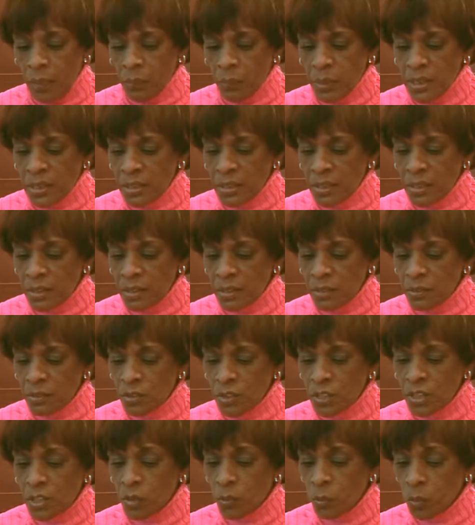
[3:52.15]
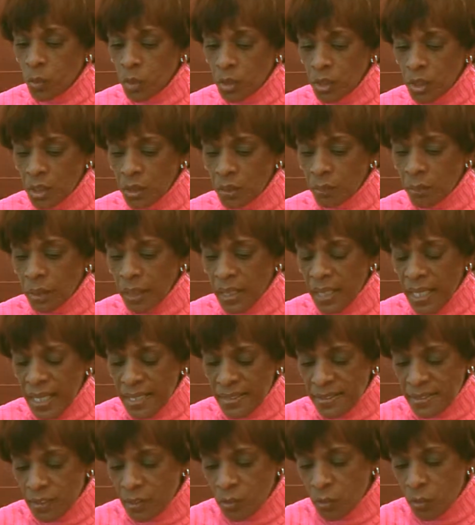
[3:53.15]
We need to either wood,
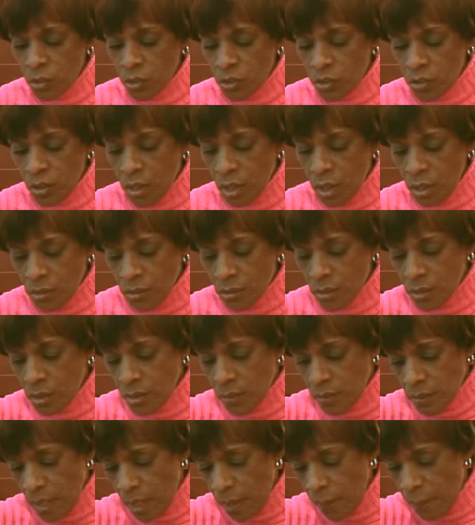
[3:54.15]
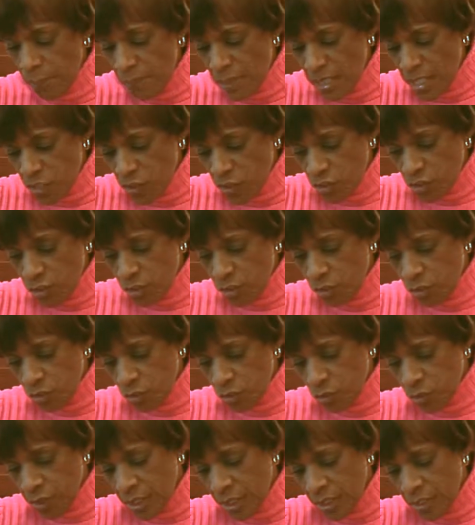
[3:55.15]
plastic, or a mesh
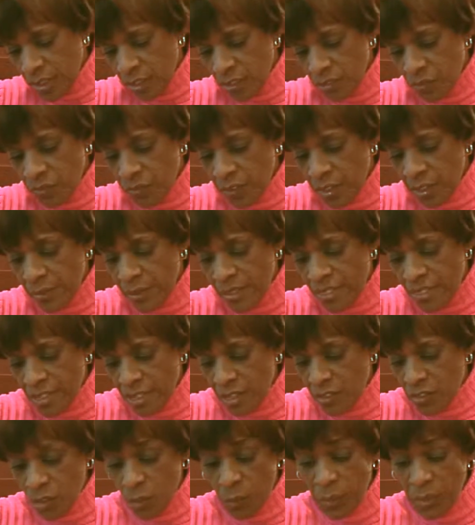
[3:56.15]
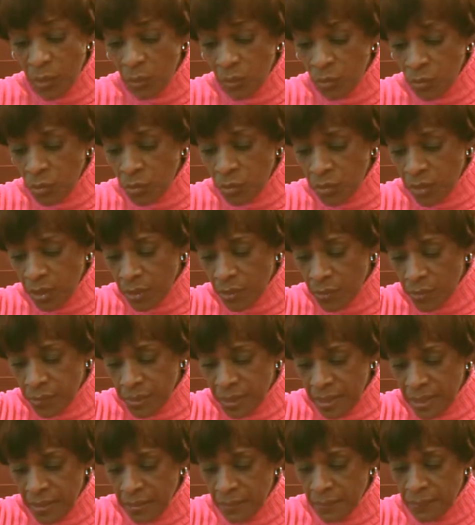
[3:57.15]
string that's very thin so we don't lose our
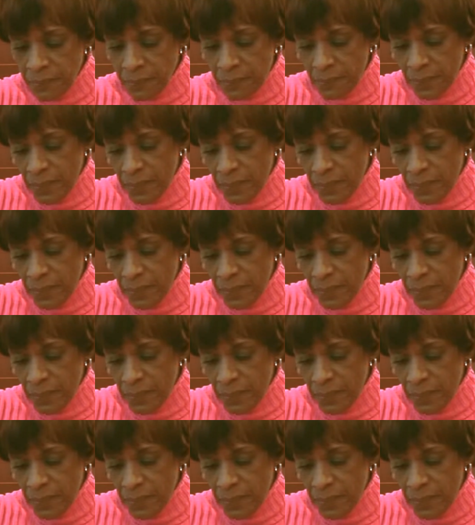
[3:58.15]
grain.